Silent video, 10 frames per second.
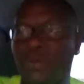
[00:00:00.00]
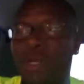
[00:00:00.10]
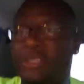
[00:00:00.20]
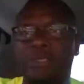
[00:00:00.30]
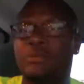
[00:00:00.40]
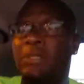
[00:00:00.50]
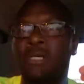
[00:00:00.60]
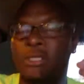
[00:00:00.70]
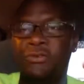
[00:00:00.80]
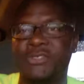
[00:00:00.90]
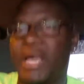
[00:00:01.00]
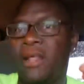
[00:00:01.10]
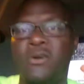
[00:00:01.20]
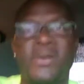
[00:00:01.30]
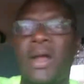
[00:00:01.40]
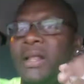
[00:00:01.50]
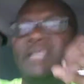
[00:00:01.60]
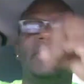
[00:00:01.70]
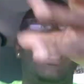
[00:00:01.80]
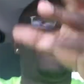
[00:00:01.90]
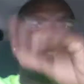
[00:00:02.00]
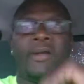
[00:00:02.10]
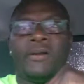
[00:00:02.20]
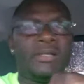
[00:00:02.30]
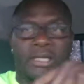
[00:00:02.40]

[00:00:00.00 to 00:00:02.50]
Once you've said it or done it, it's out there.